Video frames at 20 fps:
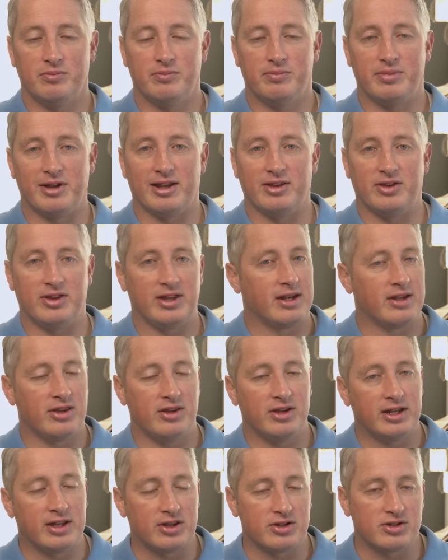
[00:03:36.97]
But at the end of
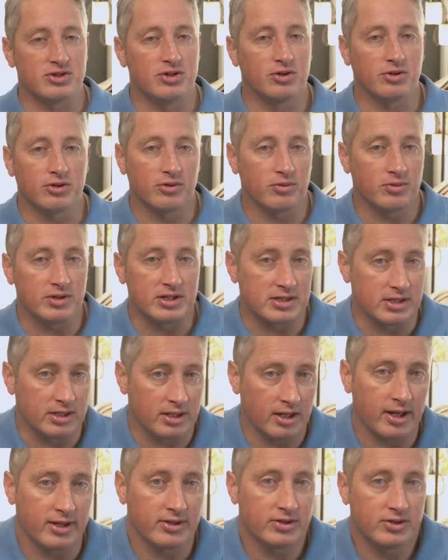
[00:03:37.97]
the day, there's no good reason
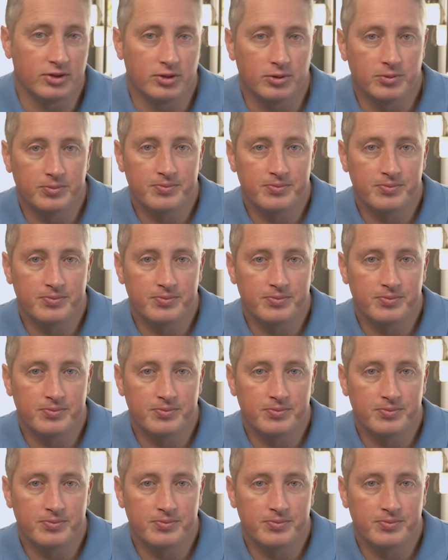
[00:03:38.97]
not to.